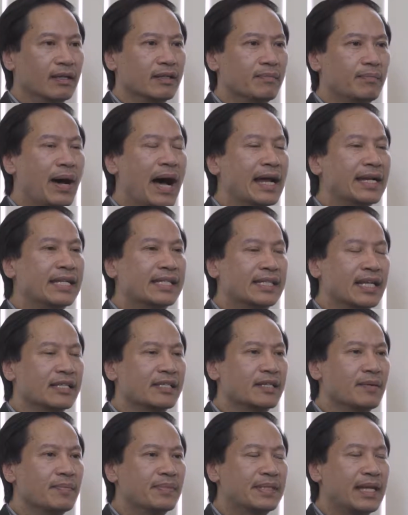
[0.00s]
body
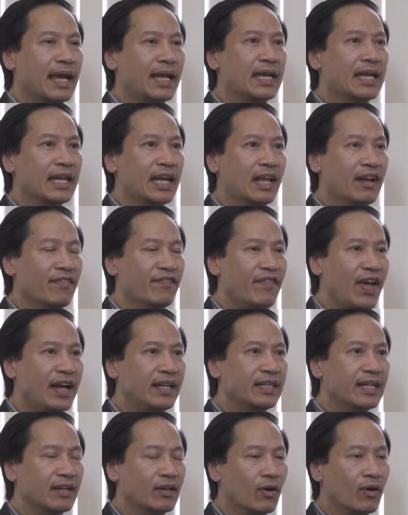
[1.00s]
systems that can get
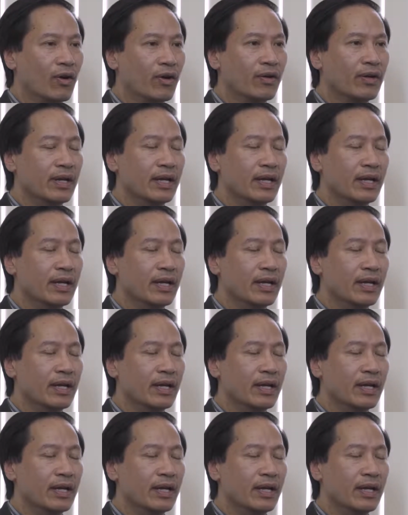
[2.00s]
affected are